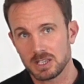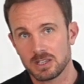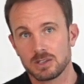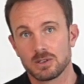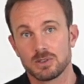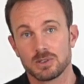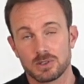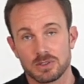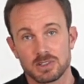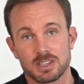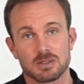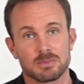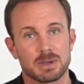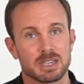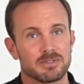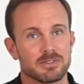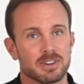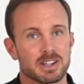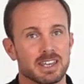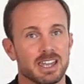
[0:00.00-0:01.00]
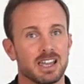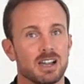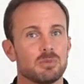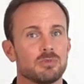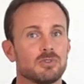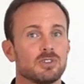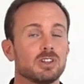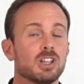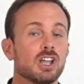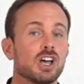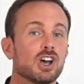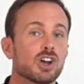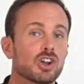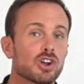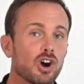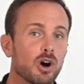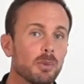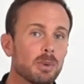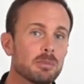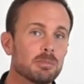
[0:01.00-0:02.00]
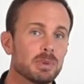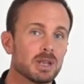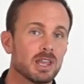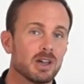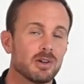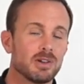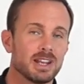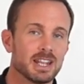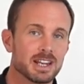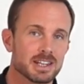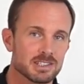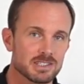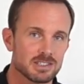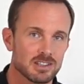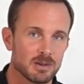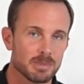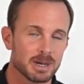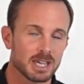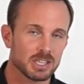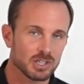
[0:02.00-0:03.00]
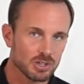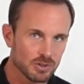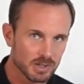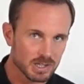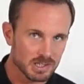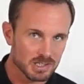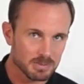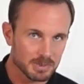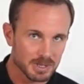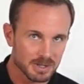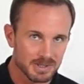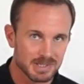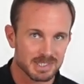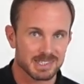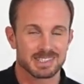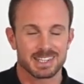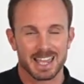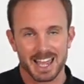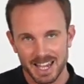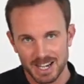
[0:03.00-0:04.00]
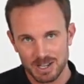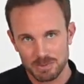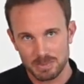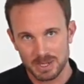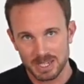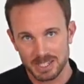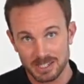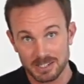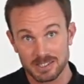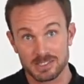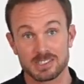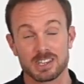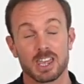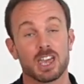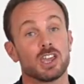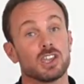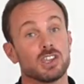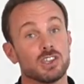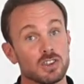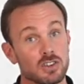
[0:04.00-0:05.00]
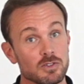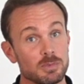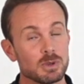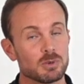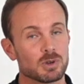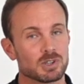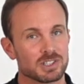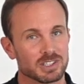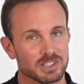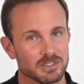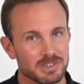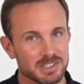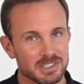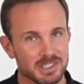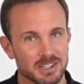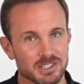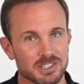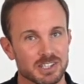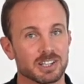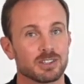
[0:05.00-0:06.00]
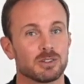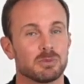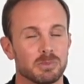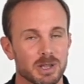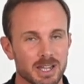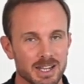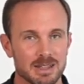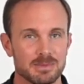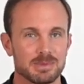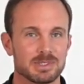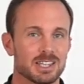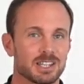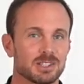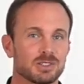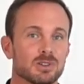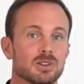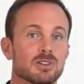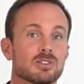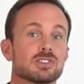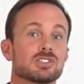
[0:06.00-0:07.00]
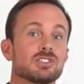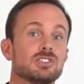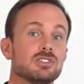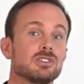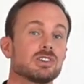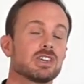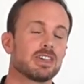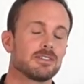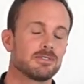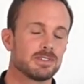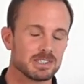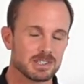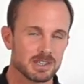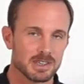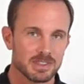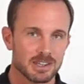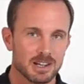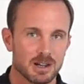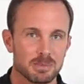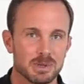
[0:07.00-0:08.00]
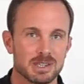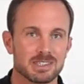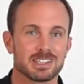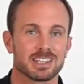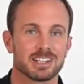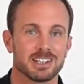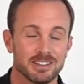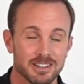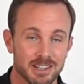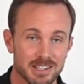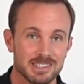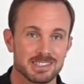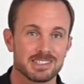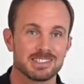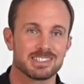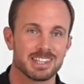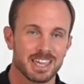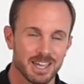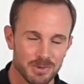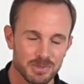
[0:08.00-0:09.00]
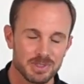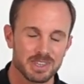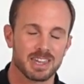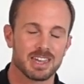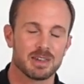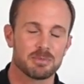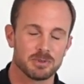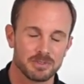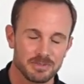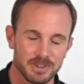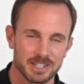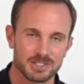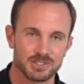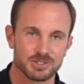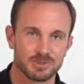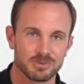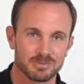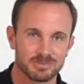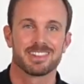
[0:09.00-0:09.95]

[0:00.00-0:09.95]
who you think may find it helpful. Comment below and let us know about your experiences and opinions. You've been watching The Physio Channel. My name's Daniel Lawrence, U K physiotherapist and licensed healthcare professional.